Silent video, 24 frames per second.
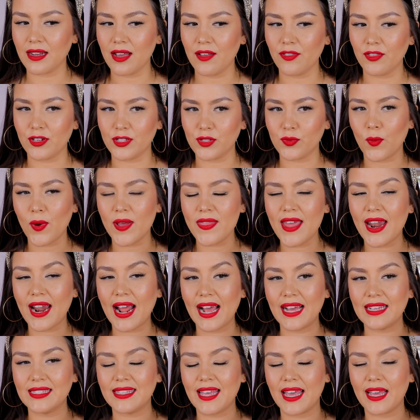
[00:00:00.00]
There's one that
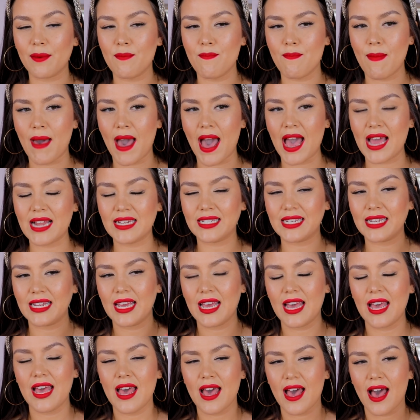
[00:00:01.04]
has like matte
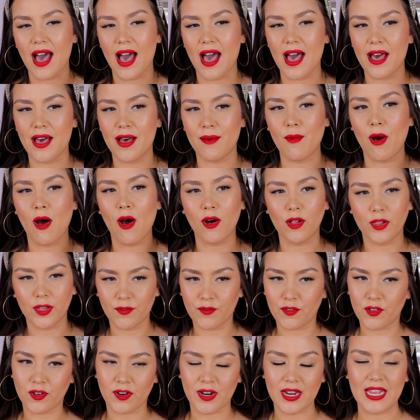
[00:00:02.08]
um,
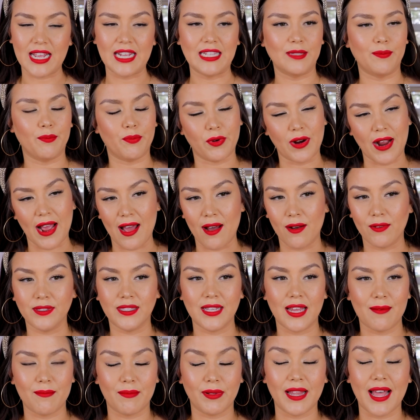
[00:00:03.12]
olive greens, browns,
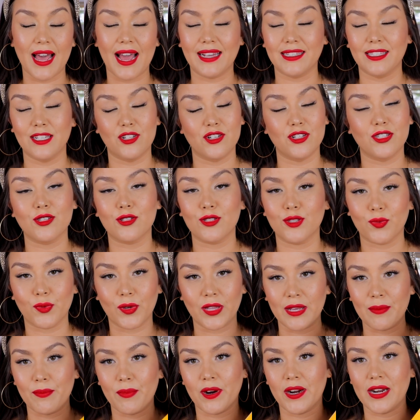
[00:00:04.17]
and blacks. It just looks
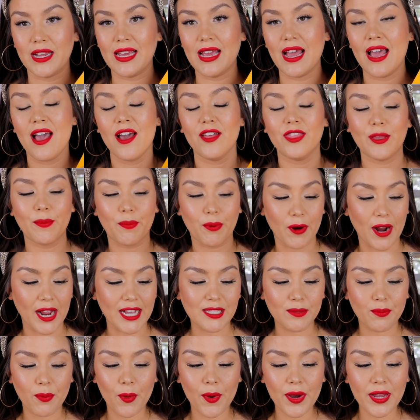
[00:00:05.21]
really pretty. The
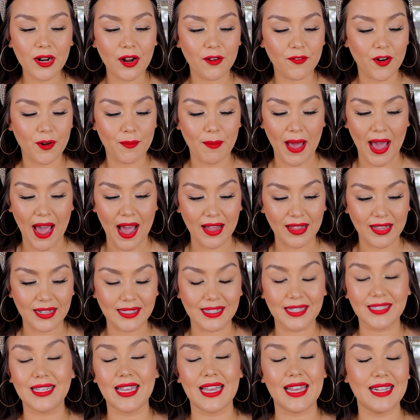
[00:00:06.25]
price point of her palettes
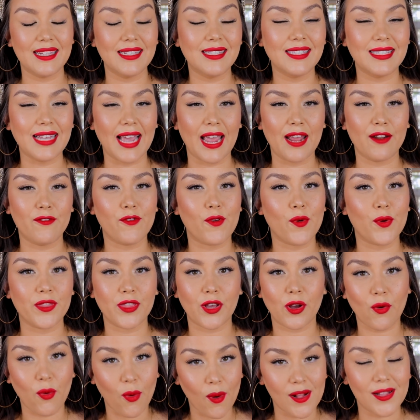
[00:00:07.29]
is insane for the
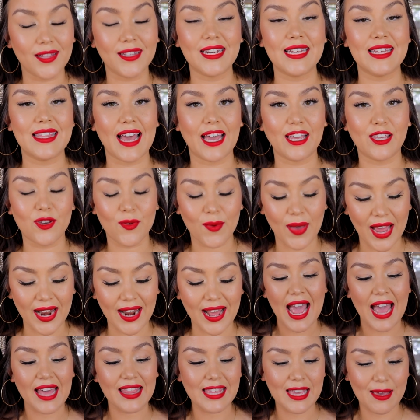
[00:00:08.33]
quality that you get
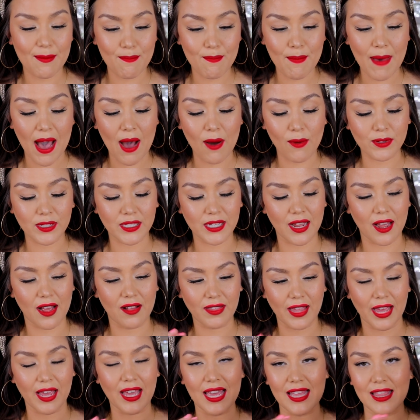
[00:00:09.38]
and the amount,
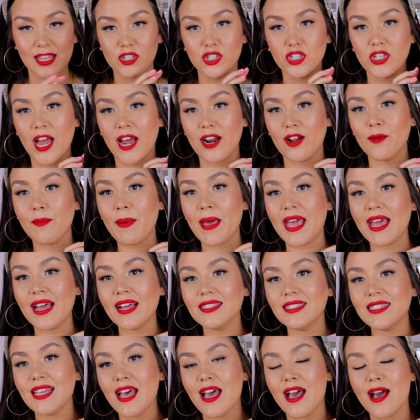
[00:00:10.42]
like in the shadow
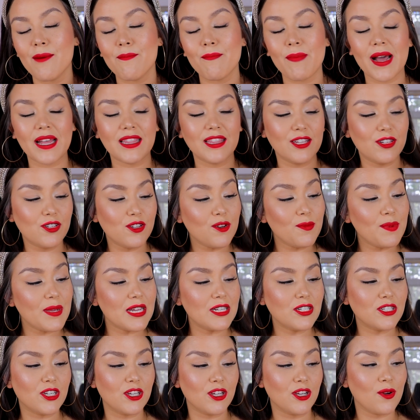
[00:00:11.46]
pans, but the
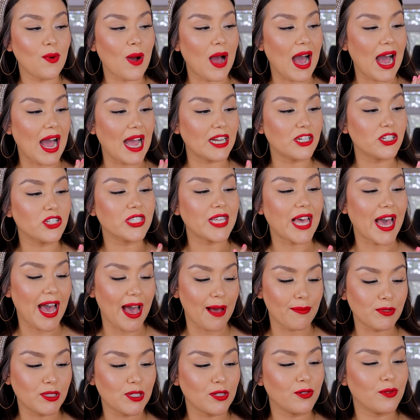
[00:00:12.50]
Nubian 2 I just
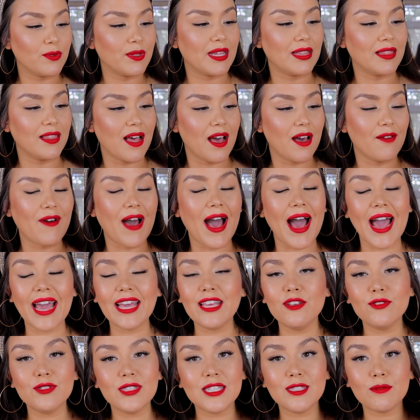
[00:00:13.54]
absolutely love. I
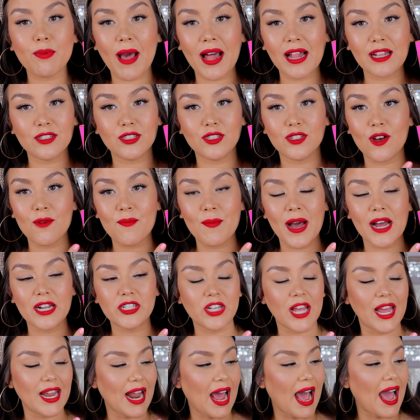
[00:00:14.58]
use this palette so much
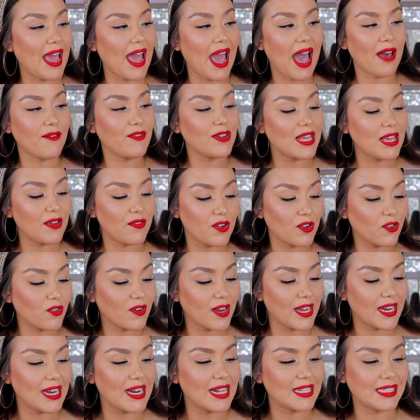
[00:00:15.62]
and I haven't even
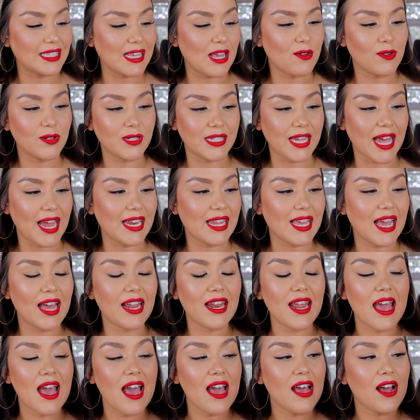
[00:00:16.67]
created a single dent yet.
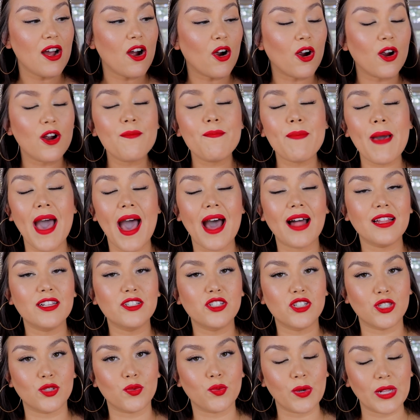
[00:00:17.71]
Her palettes
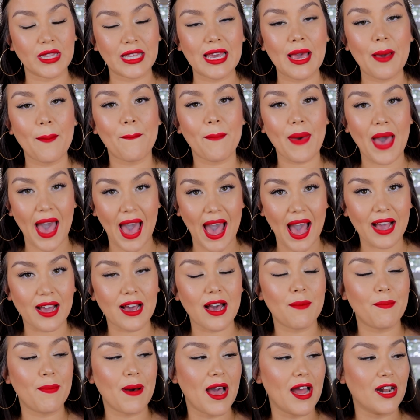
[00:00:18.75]
just really pack
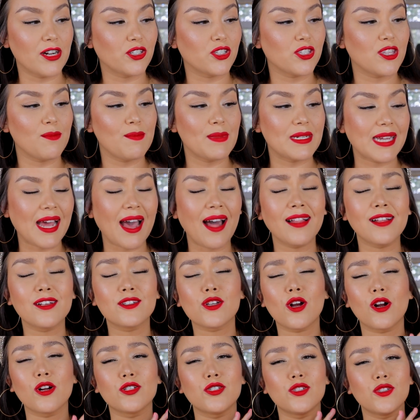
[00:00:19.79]
a punch. The metallics
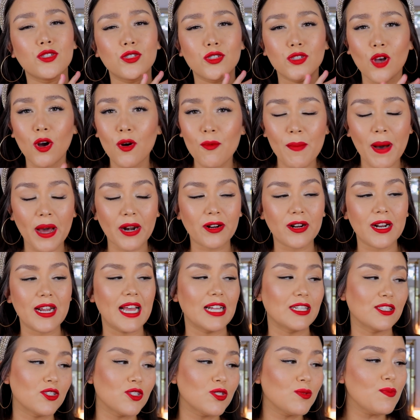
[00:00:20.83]
are so buttery
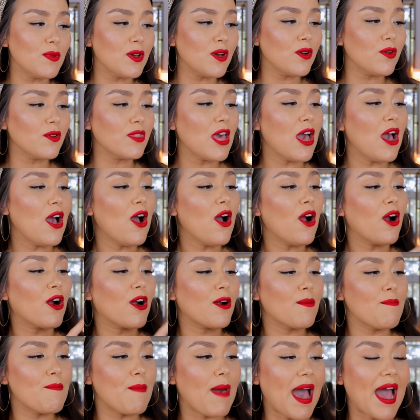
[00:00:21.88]
and smooth. Her
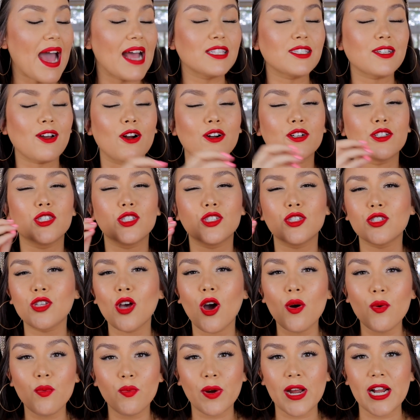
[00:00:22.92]
mattes are
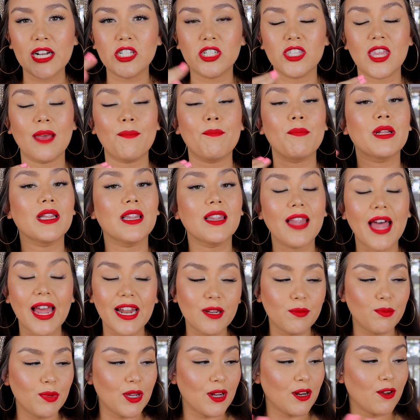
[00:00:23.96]
so rich. They
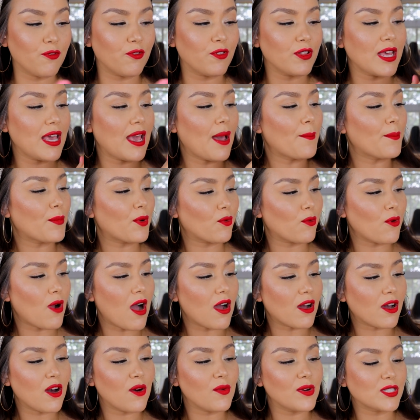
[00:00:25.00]
blend beautifully.
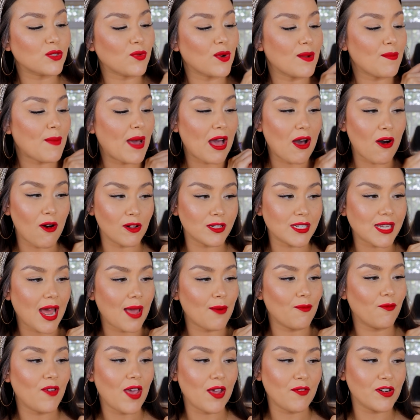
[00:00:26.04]
Morocco is one of my
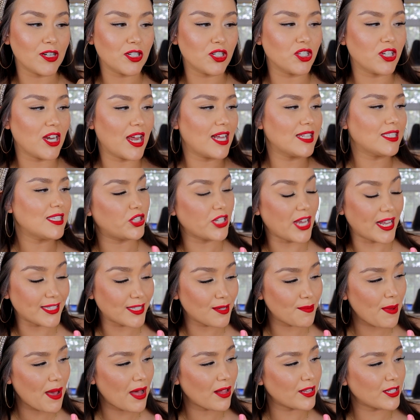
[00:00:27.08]
all-time favorite shades.
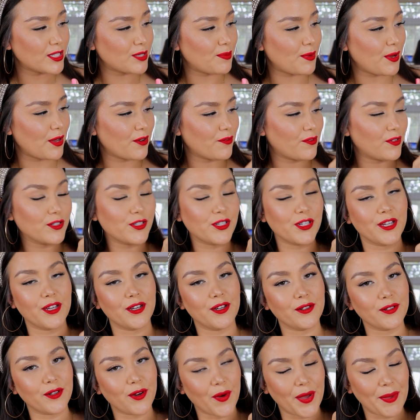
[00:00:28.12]
Jezebel is beautiful
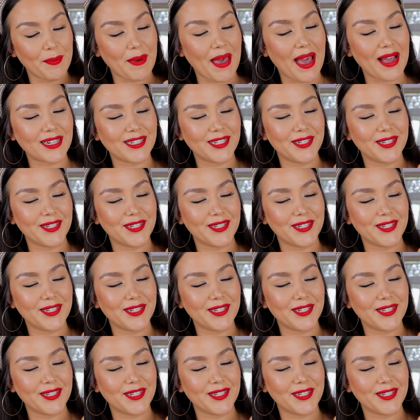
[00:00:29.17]
too, going back